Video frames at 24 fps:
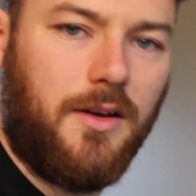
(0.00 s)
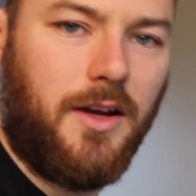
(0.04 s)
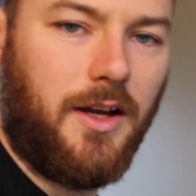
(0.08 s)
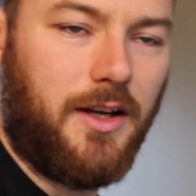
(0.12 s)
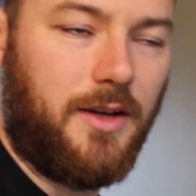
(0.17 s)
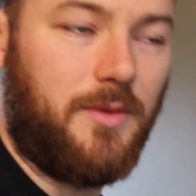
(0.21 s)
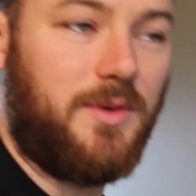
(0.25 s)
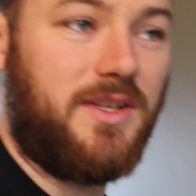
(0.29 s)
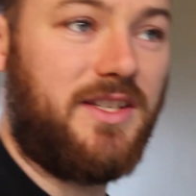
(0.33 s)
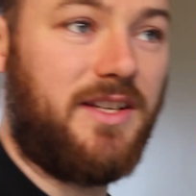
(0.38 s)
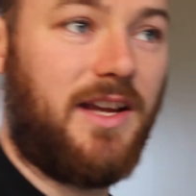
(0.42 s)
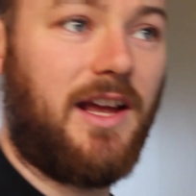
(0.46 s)
and
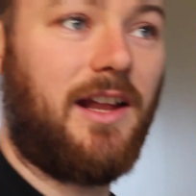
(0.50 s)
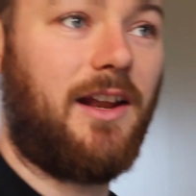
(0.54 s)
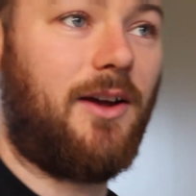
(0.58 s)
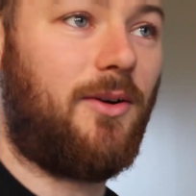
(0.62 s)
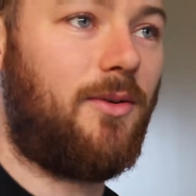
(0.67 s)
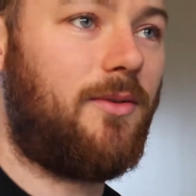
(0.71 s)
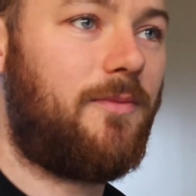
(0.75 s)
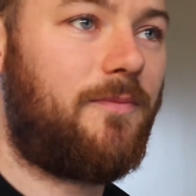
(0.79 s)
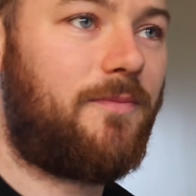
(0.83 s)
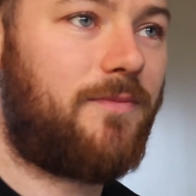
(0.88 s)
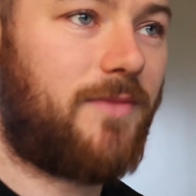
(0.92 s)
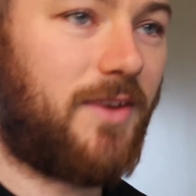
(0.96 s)
he was yellow.
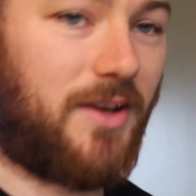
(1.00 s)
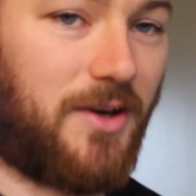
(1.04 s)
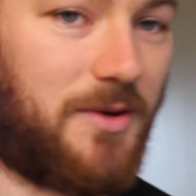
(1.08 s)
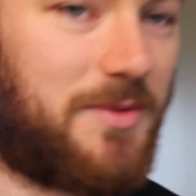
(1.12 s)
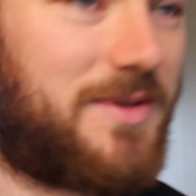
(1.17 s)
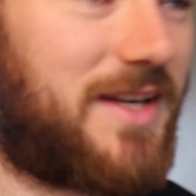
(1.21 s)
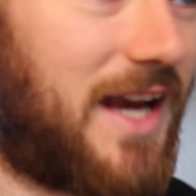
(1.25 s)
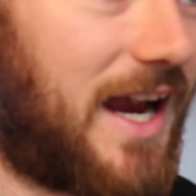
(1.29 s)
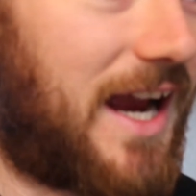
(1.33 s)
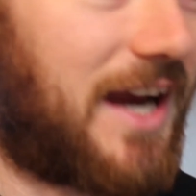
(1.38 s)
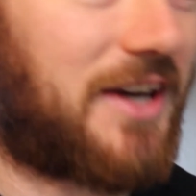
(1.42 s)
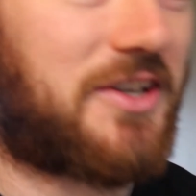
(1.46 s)
He
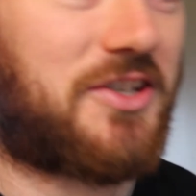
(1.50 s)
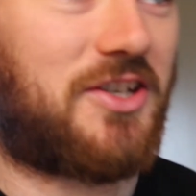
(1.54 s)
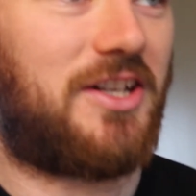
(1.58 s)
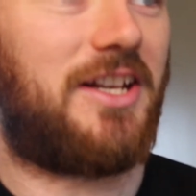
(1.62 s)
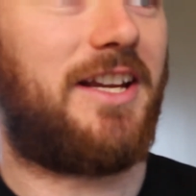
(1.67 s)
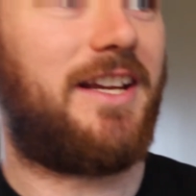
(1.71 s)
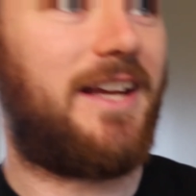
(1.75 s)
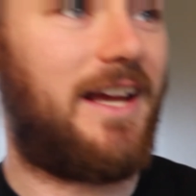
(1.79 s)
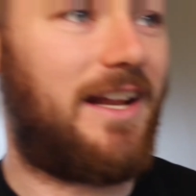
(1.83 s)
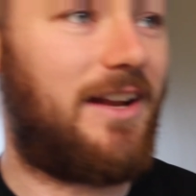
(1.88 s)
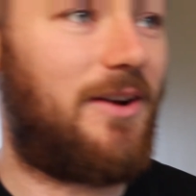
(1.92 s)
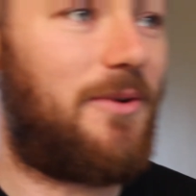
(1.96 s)
was
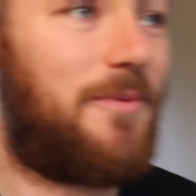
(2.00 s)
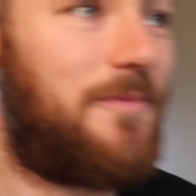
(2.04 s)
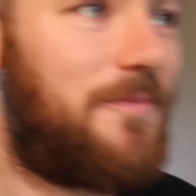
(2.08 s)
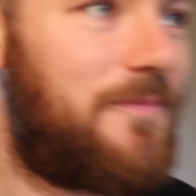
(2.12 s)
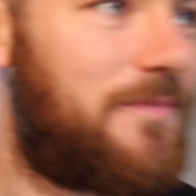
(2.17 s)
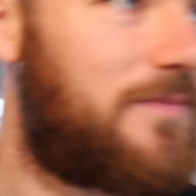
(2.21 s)
actually yellow.